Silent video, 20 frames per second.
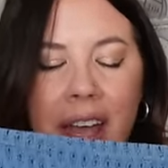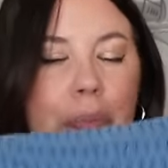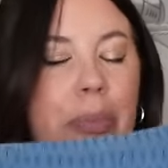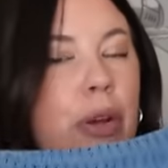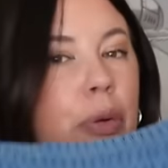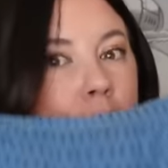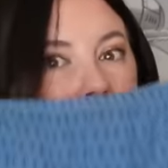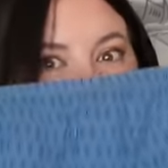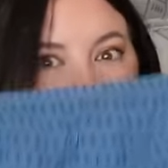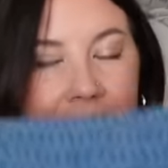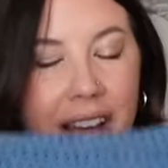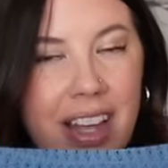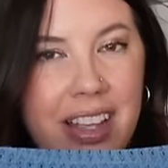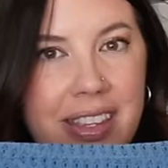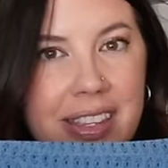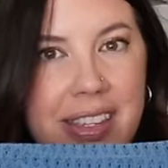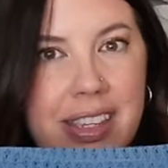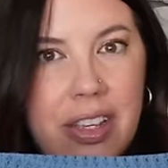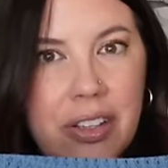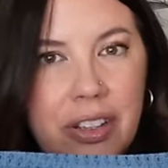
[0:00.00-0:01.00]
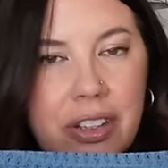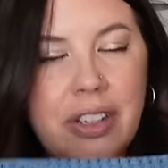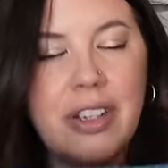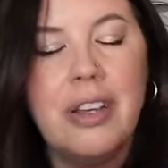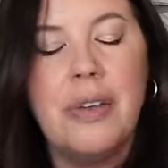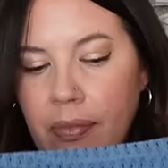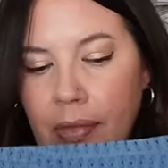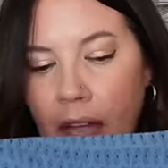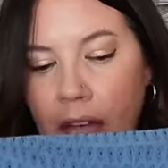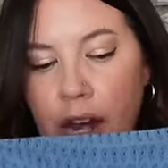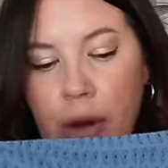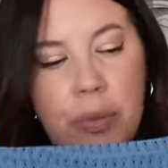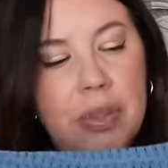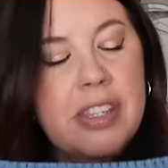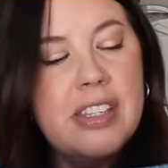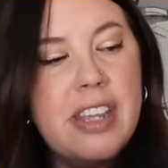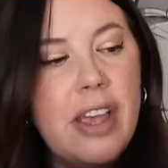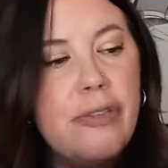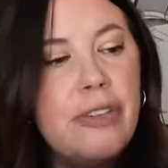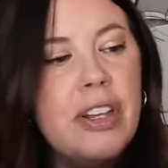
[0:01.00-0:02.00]
but it was not silk, and it
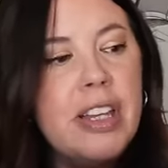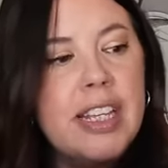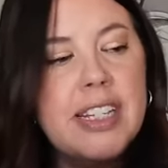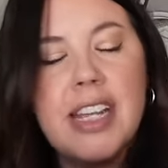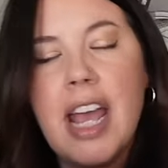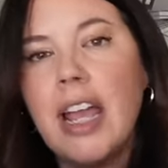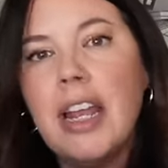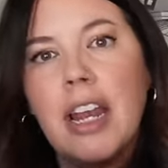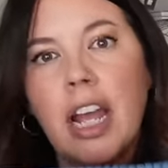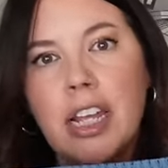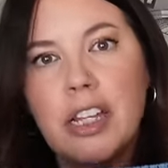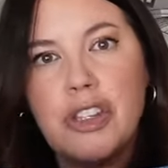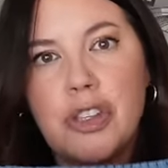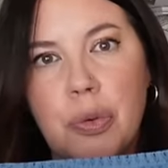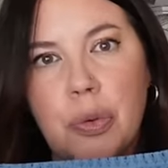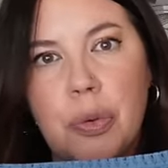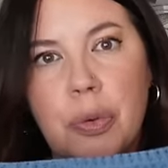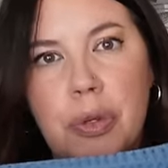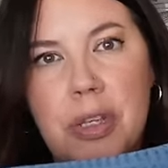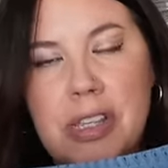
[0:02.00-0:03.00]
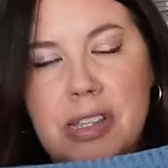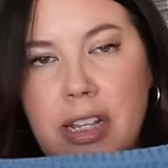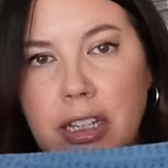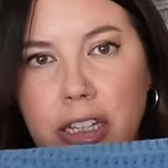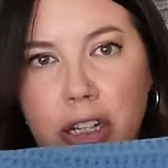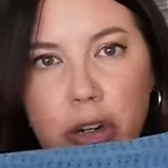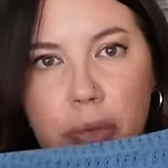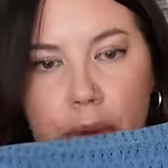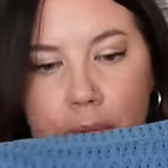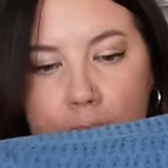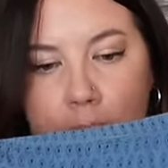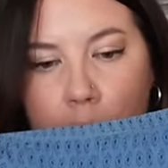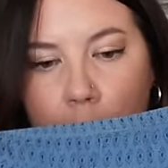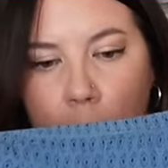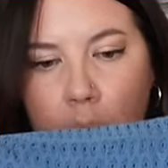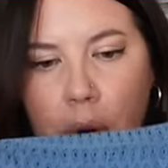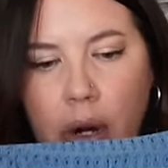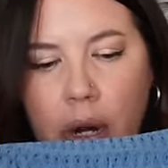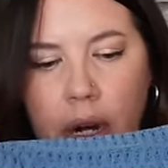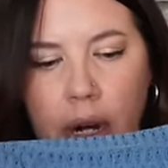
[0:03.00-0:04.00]
was definitely tie-dyed, so it was a little bit
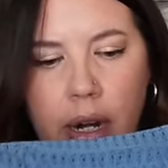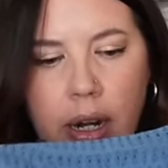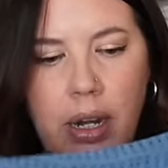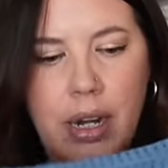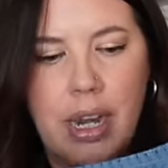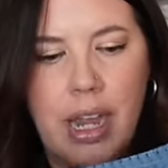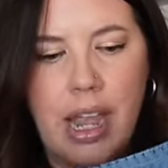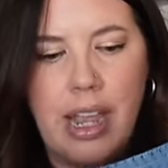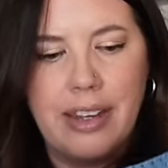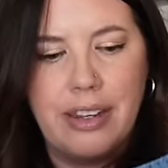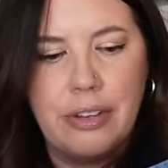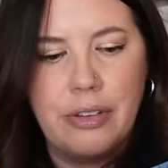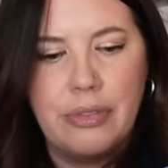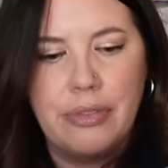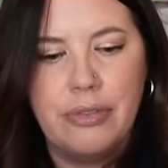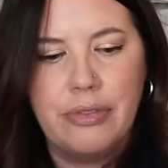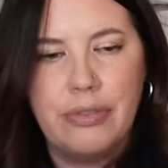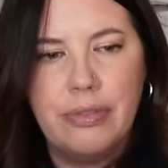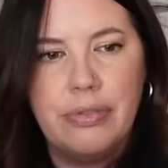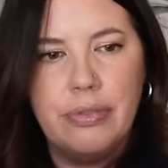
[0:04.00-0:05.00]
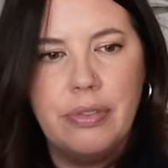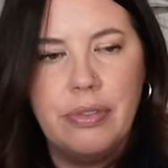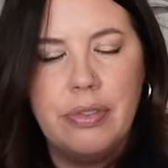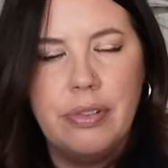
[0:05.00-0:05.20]
more kind of